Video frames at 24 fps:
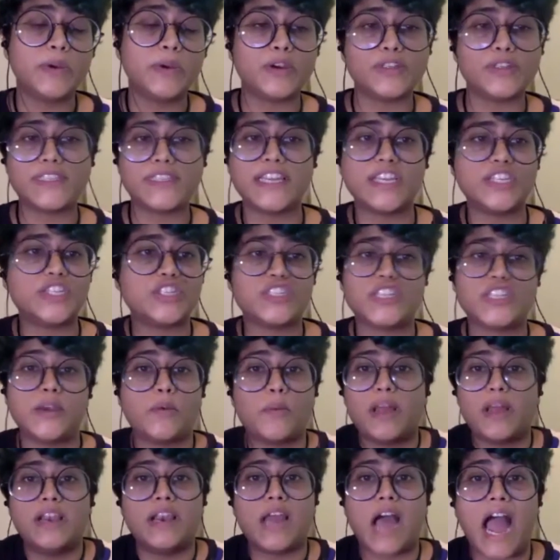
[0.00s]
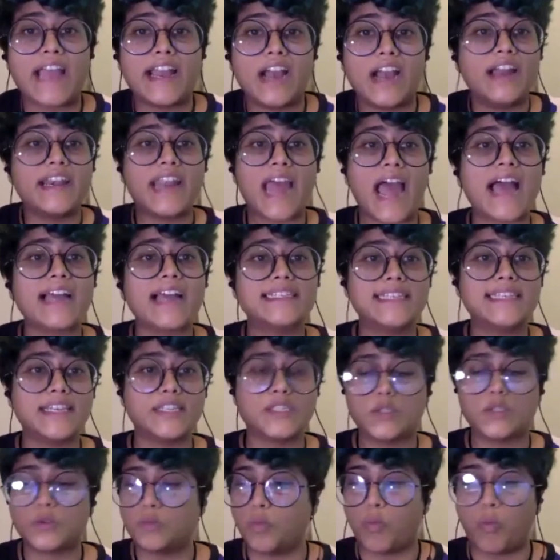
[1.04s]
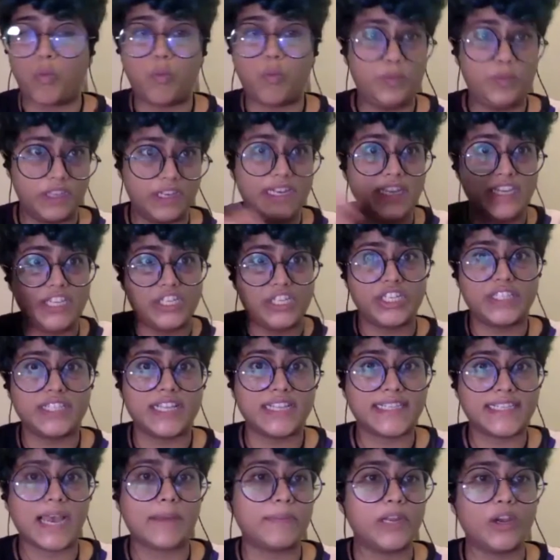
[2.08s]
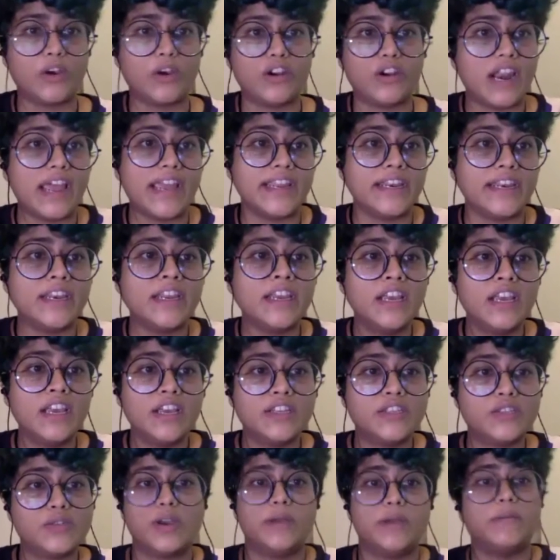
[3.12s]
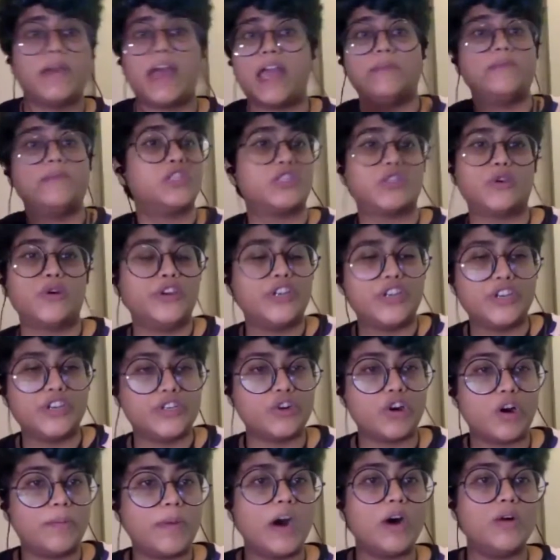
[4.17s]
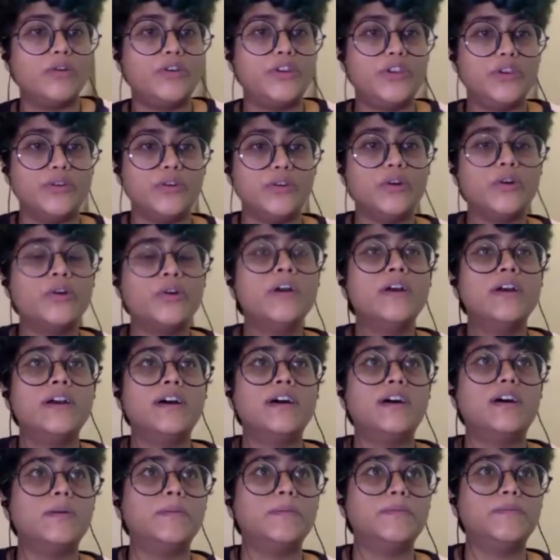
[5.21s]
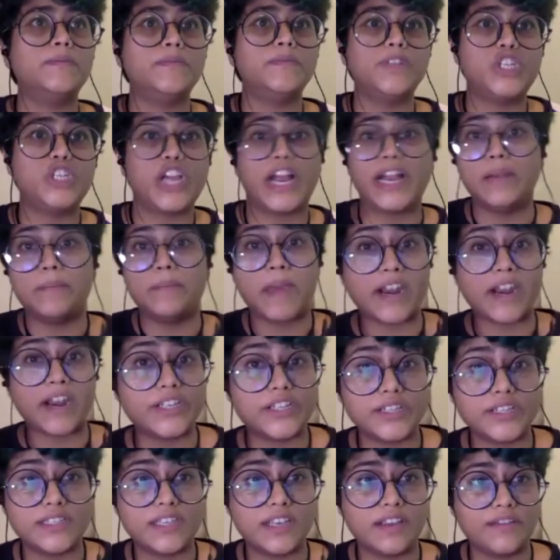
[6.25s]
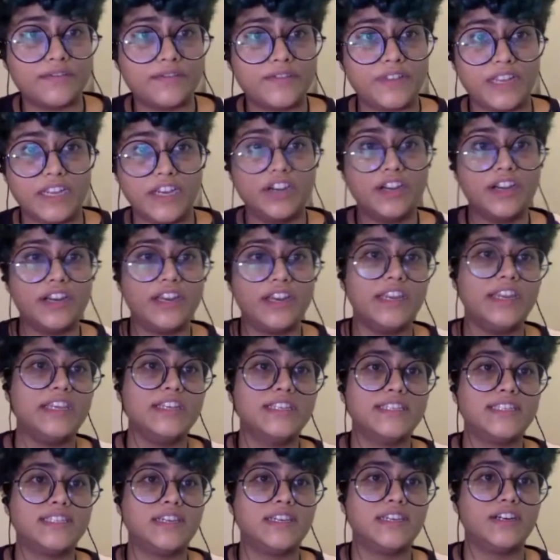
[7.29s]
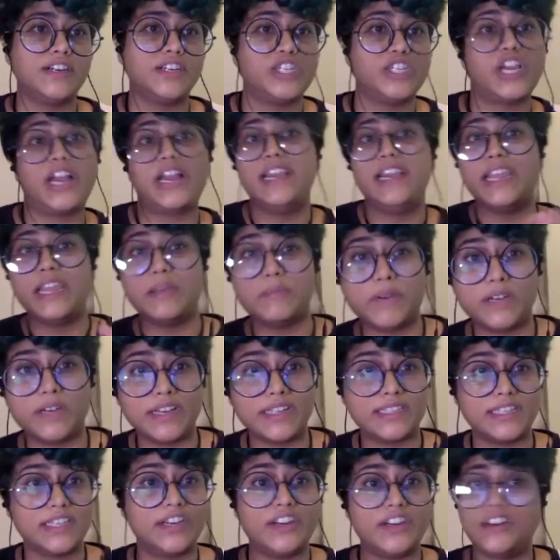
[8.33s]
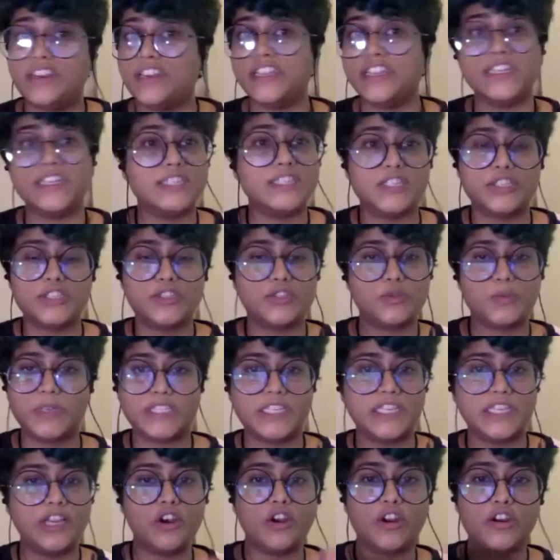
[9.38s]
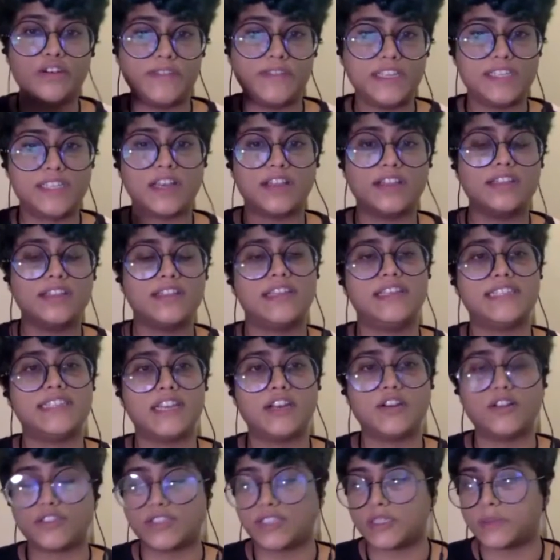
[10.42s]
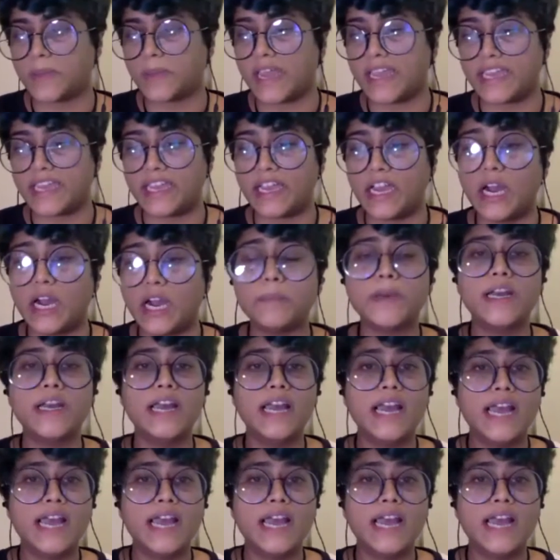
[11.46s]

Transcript: because they're just like, well, I can't access the teaching that's happening online, so I'm just going to drop out. Child marriages have increased, child labor has increased. So we see a lot of these other things that are also spiking up.